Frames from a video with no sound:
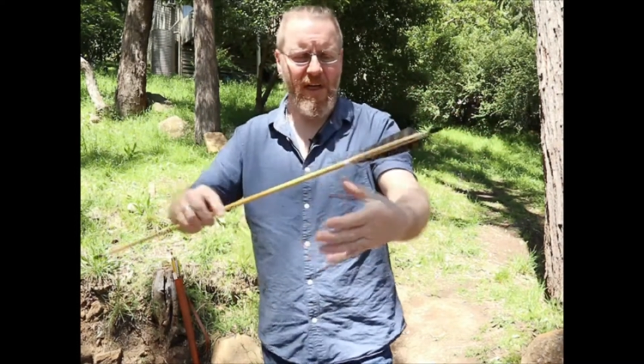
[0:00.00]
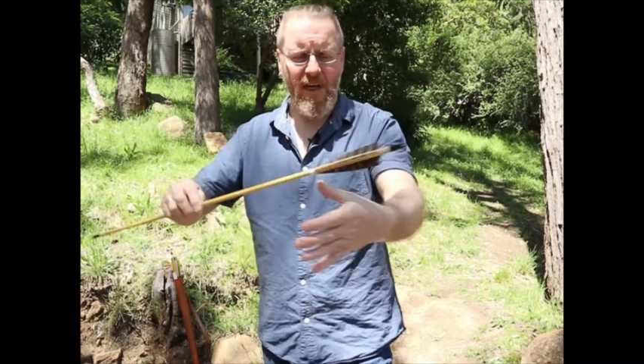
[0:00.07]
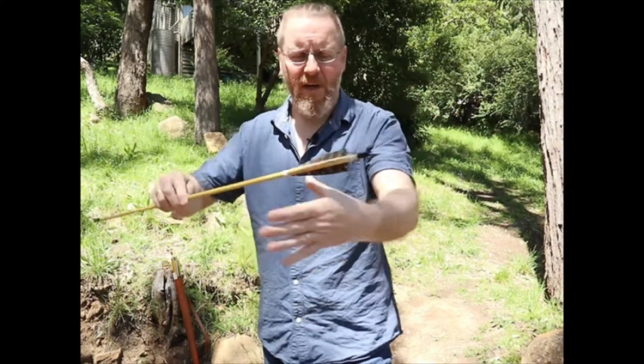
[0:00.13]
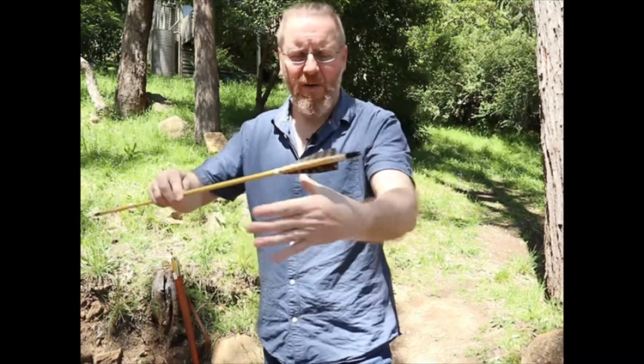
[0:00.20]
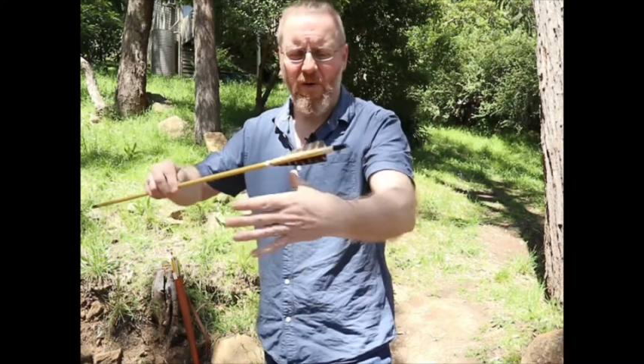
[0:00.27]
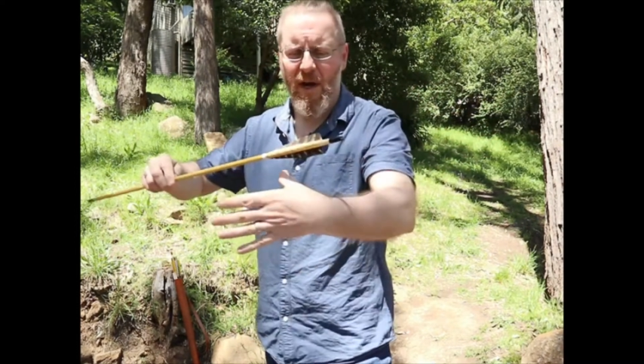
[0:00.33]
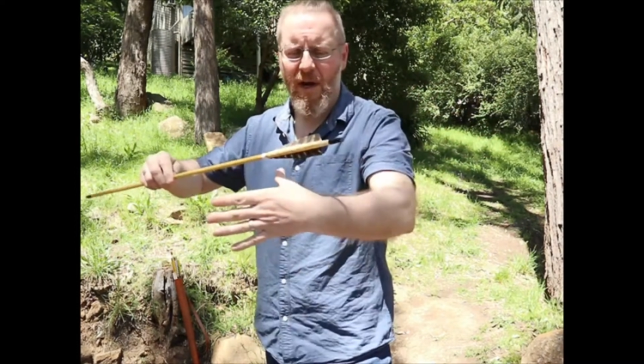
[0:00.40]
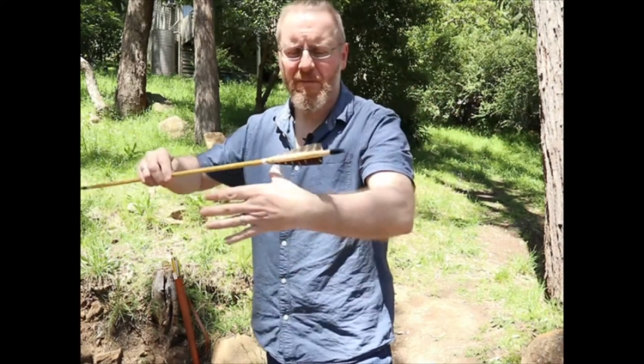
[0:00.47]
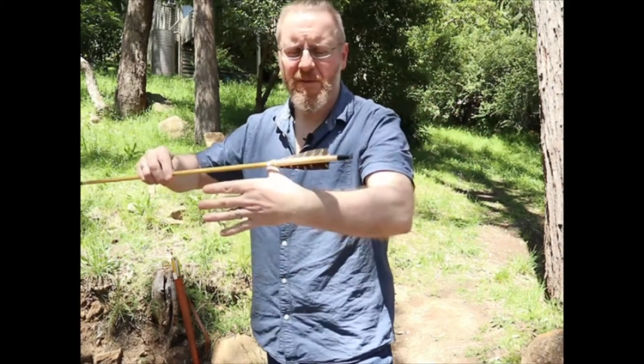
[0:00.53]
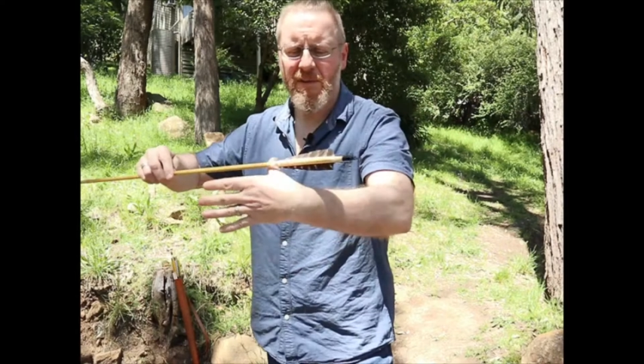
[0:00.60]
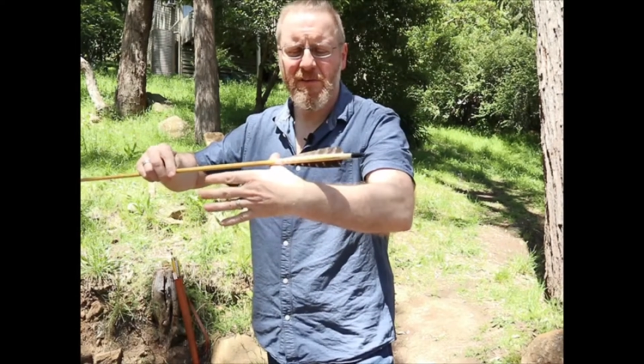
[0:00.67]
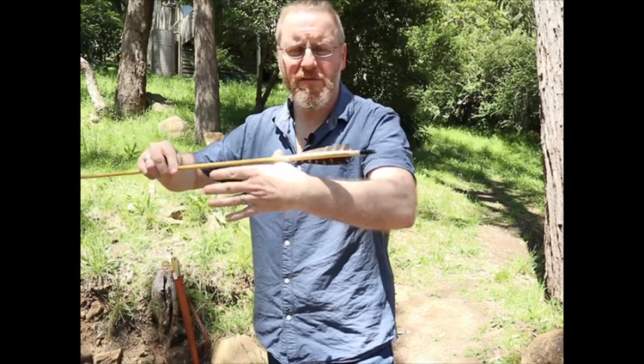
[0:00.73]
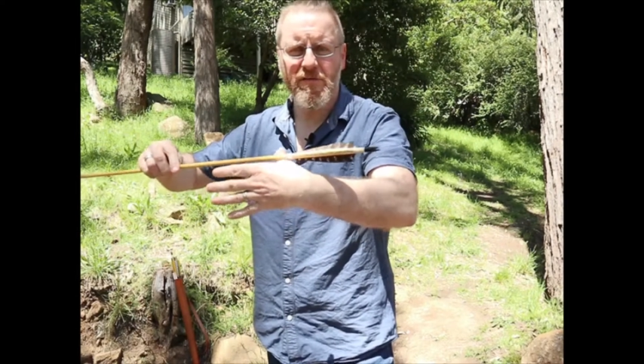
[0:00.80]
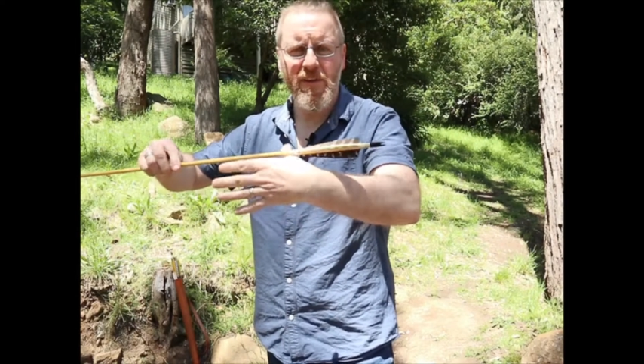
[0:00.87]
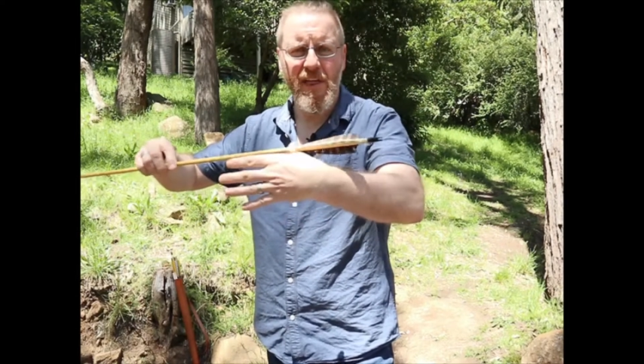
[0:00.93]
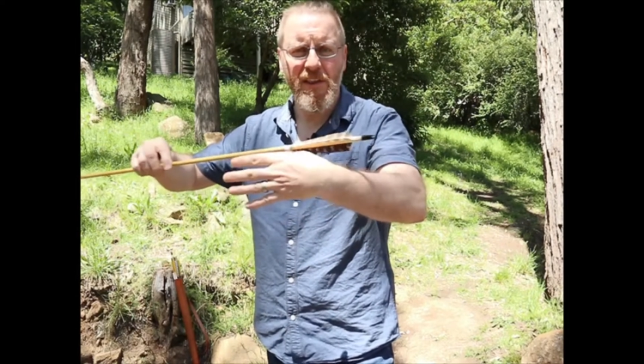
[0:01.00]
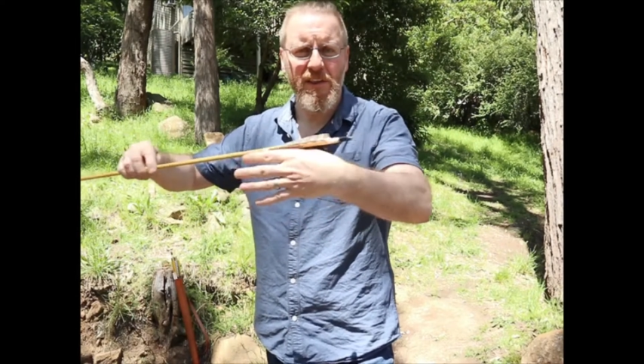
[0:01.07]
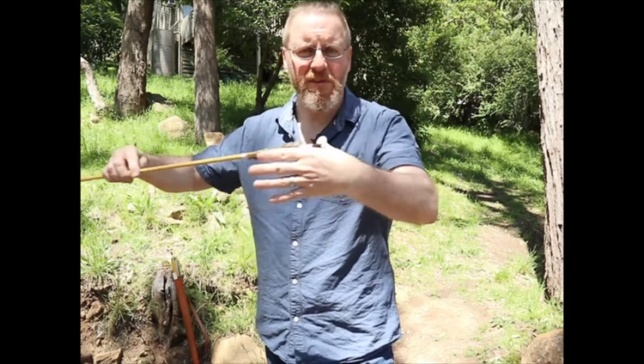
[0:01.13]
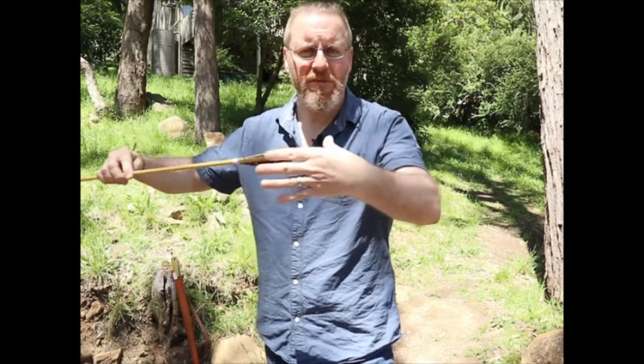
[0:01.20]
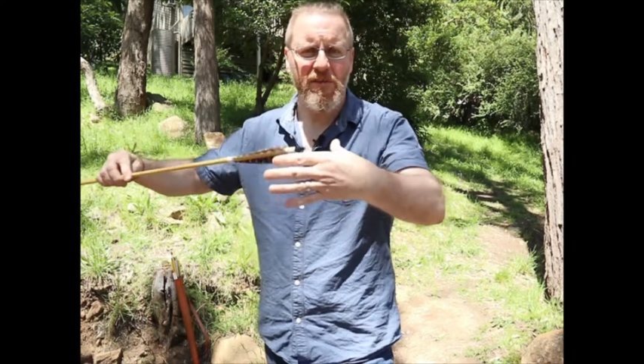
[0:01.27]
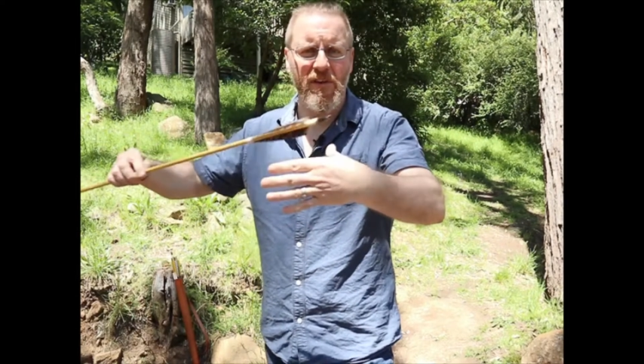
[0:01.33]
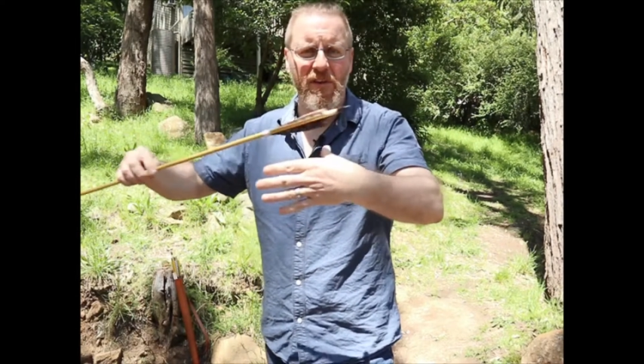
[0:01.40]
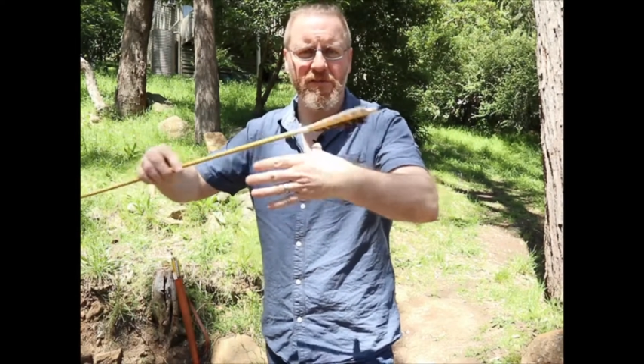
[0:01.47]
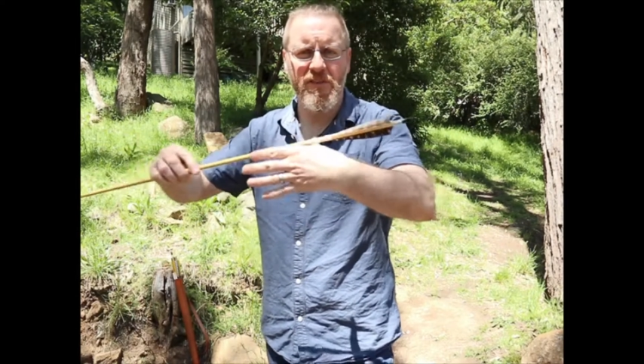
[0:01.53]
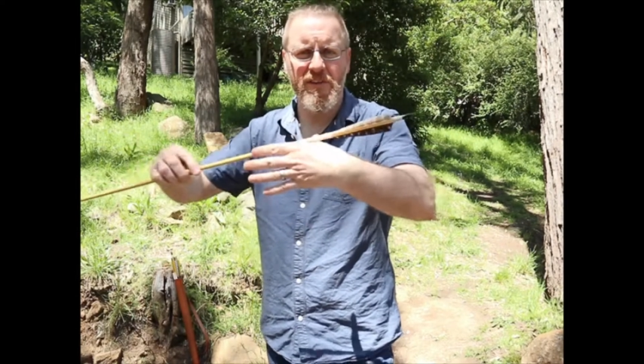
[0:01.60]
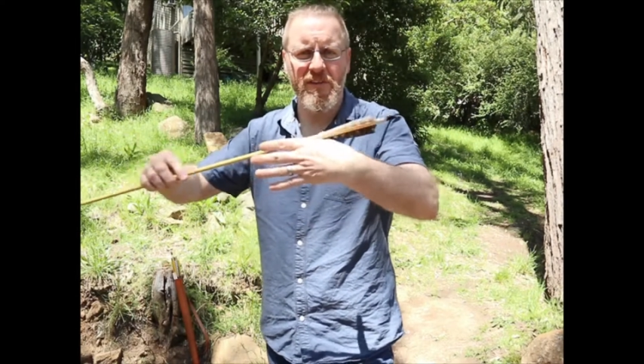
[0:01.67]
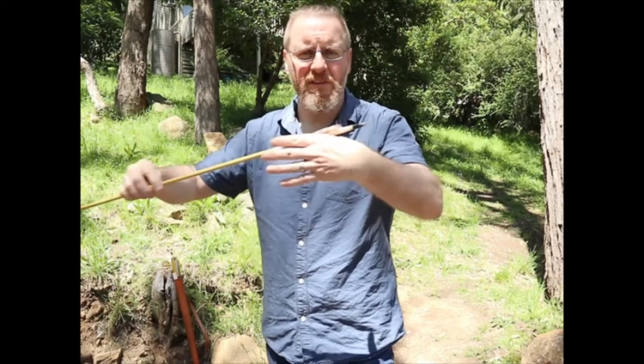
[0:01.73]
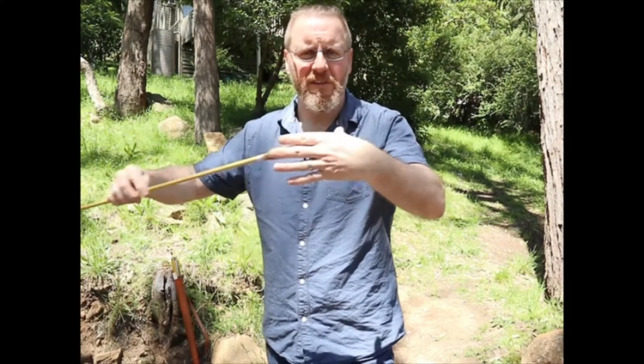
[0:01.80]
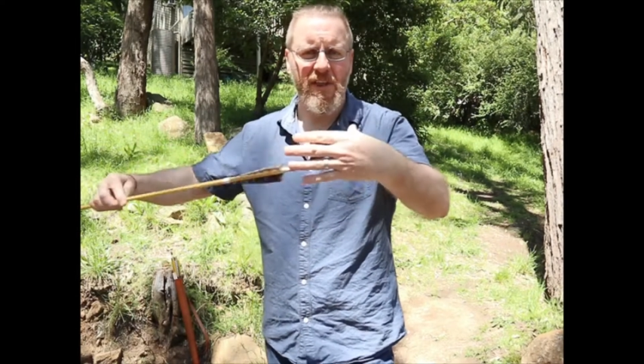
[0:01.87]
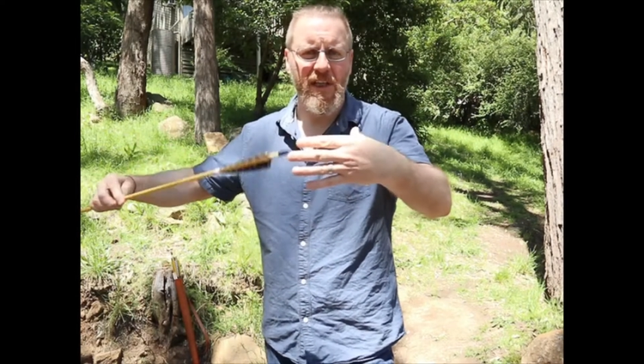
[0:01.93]
what happens is the fletching will
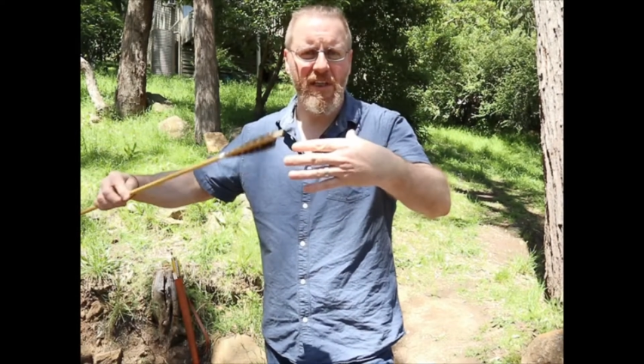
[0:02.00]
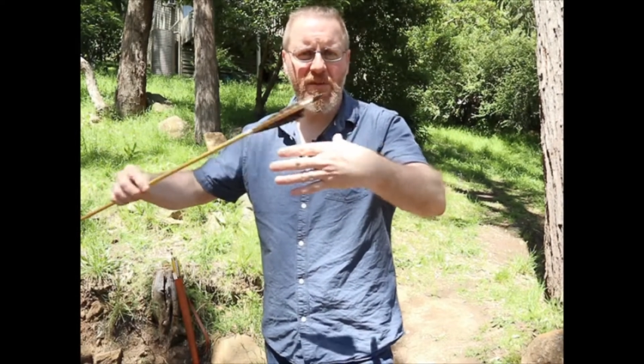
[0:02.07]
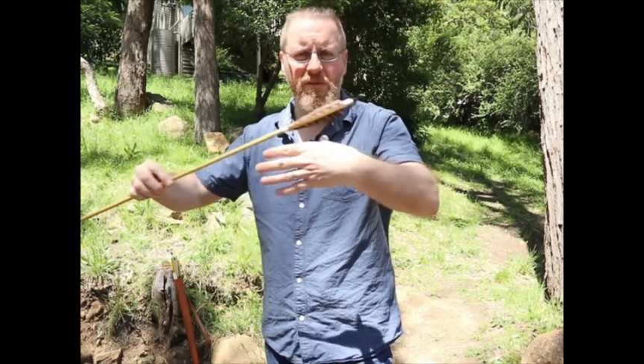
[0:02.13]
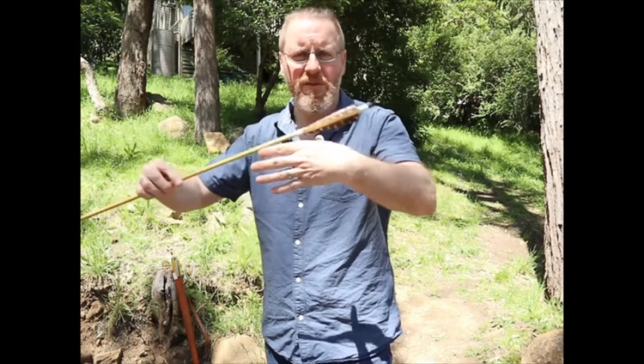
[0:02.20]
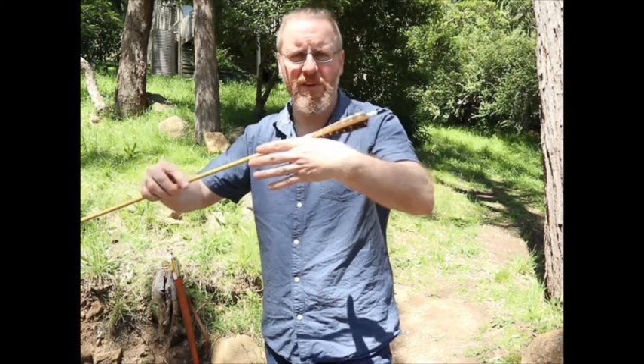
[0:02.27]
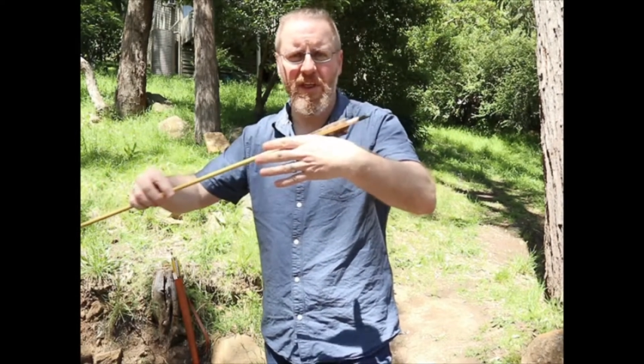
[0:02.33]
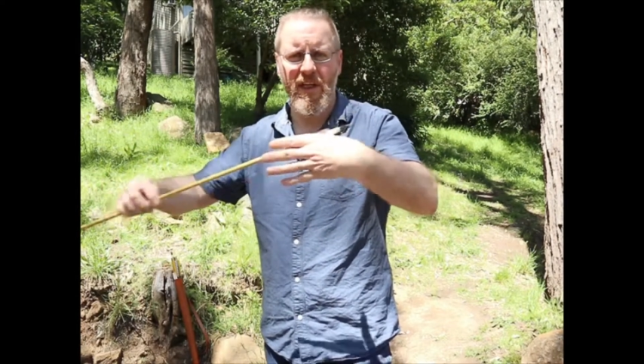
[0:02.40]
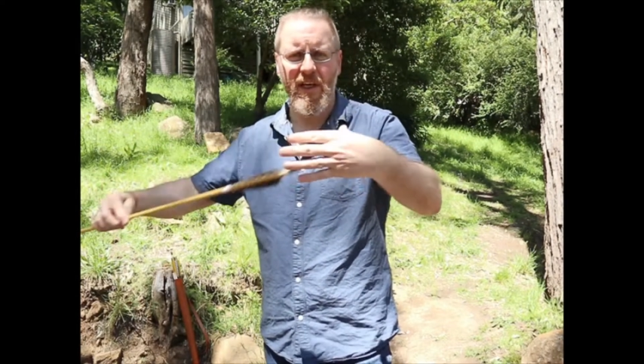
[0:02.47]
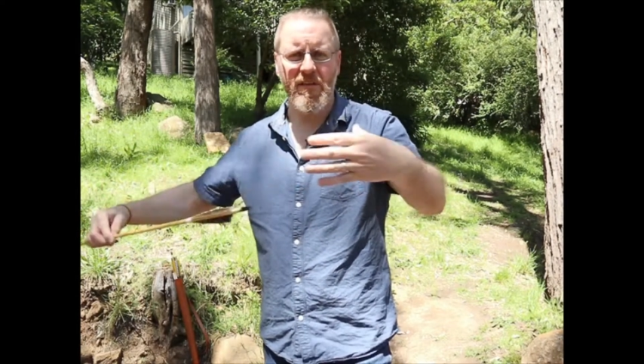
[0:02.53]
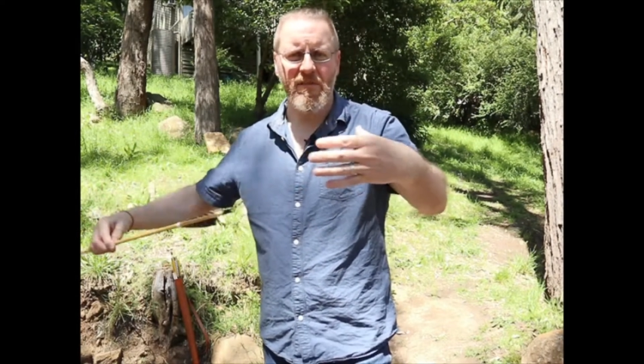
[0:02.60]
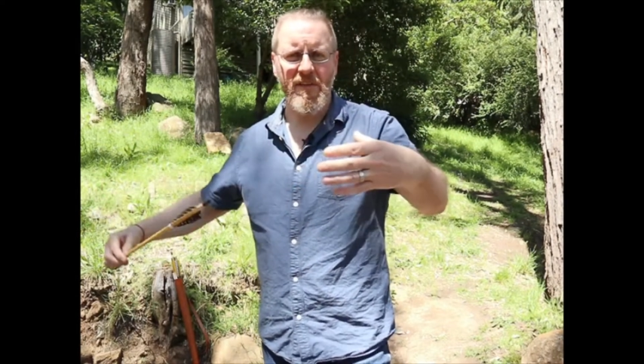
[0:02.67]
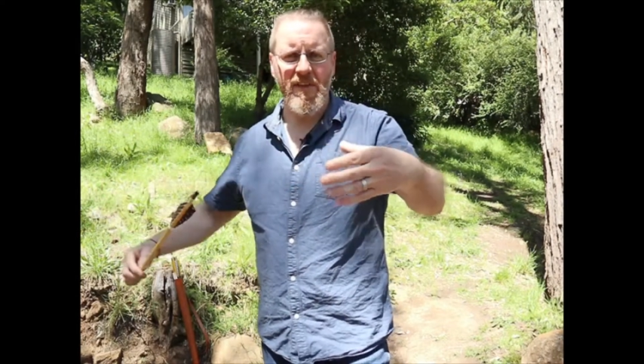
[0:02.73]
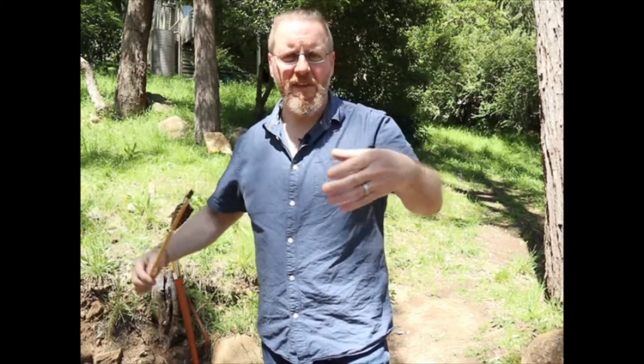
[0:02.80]
often hit you on here,